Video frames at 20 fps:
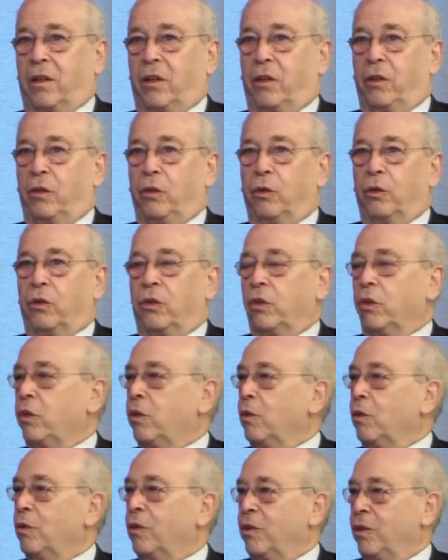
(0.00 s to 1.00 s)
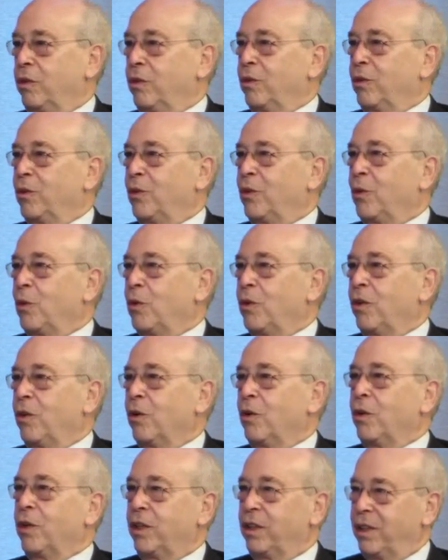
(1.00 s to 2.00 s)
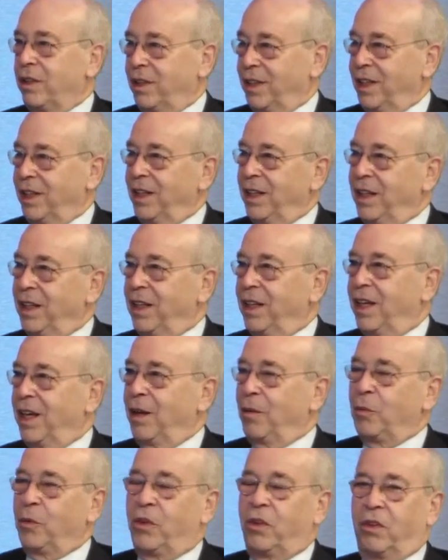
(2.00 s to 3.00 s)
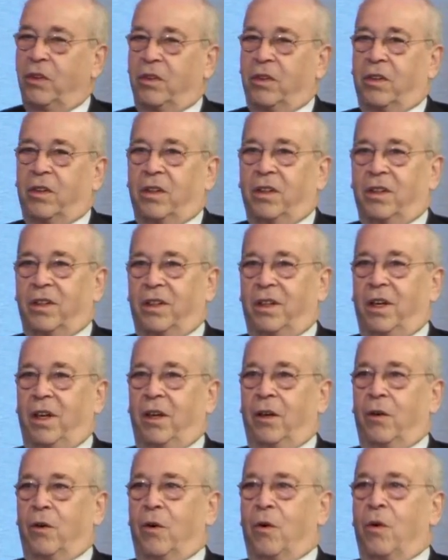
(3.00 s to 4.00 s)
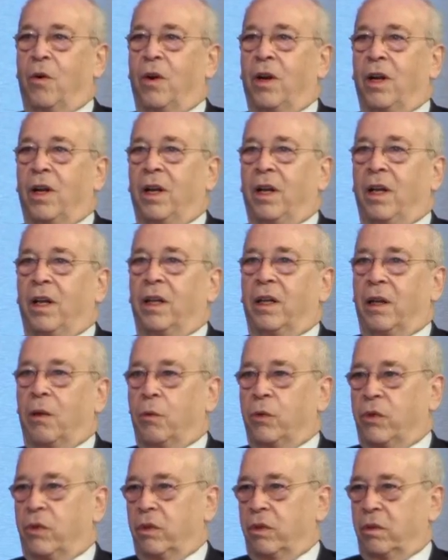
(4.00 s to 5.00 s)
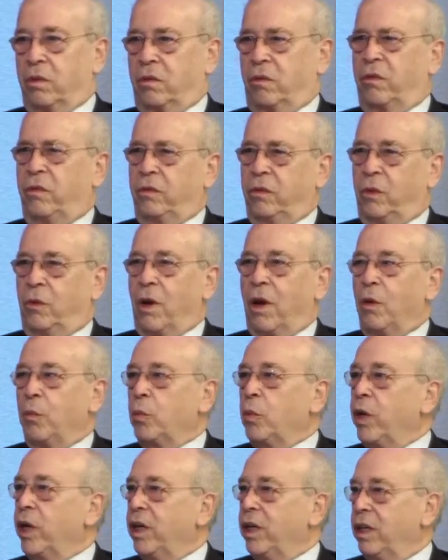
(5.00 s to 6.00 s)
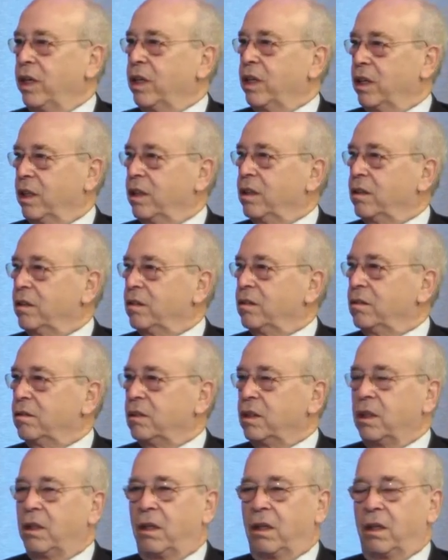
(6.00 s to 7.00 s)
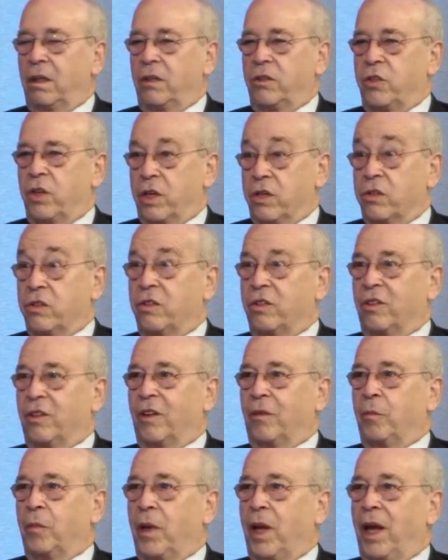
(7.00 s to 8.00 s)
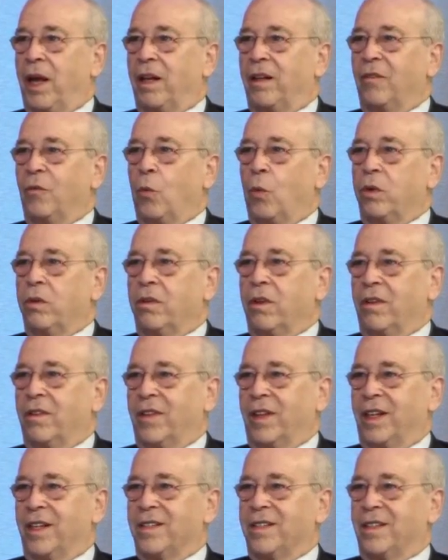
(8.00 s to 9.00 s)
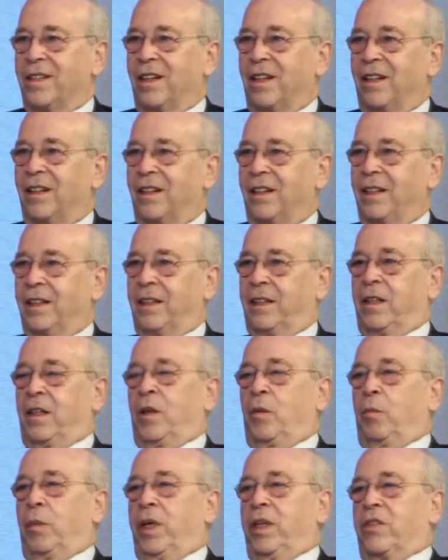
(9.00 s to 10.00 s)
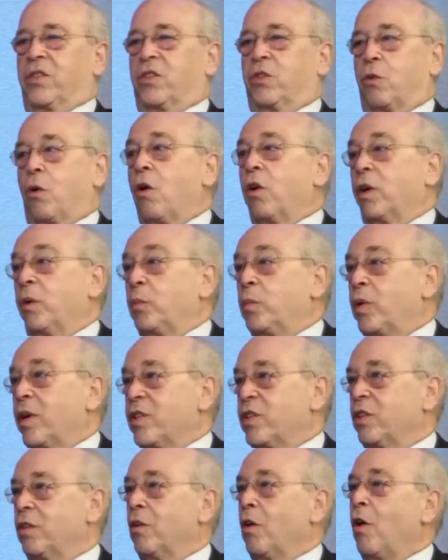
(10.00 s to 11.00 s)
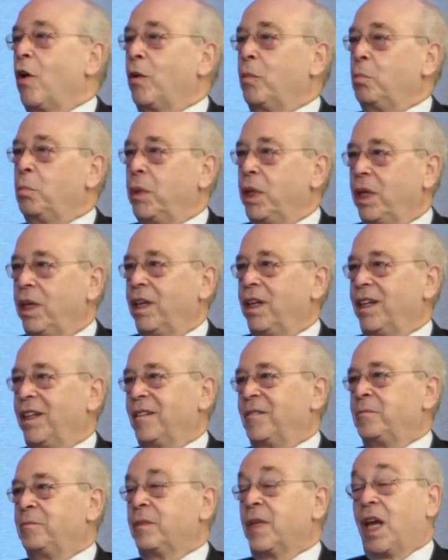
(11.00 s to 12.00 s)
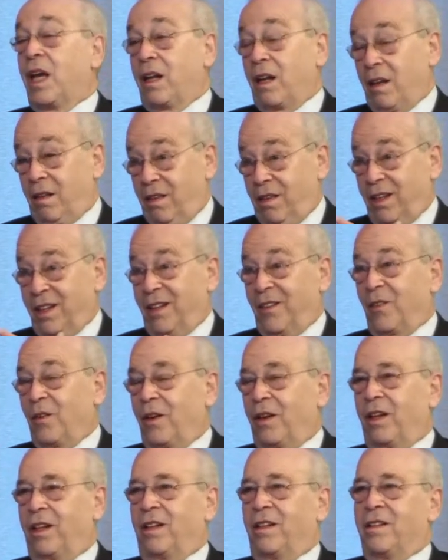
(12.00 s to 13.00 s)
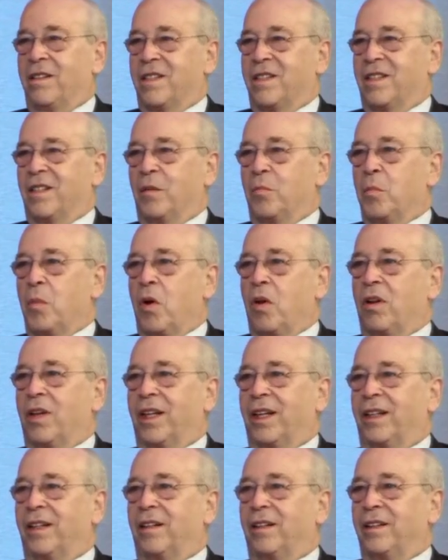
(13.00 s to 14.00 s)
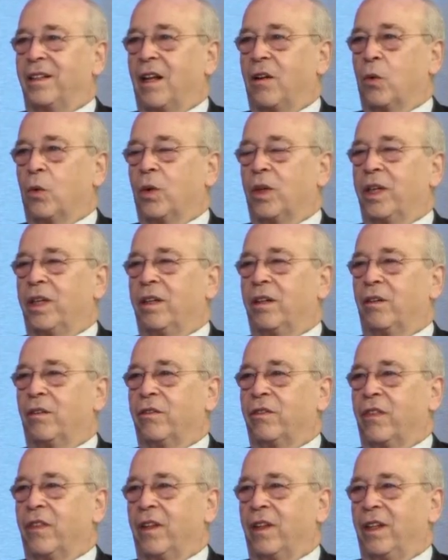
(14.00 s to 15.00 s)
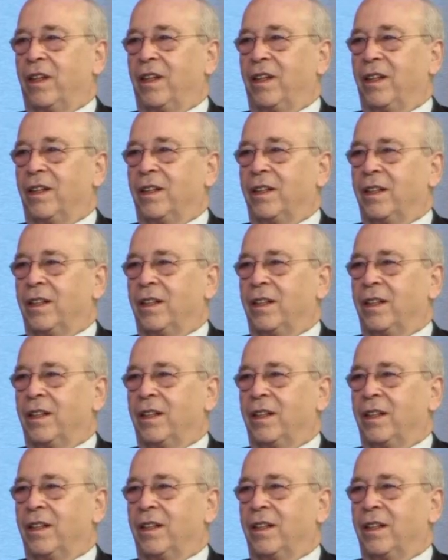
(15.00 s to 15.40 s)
Yoon Suk Yeol to Tokyo, and he came to Keio. That was a groundbreaking uh, gesture, and one of the things that made a strong impression on me, and I think is symbolic not only of the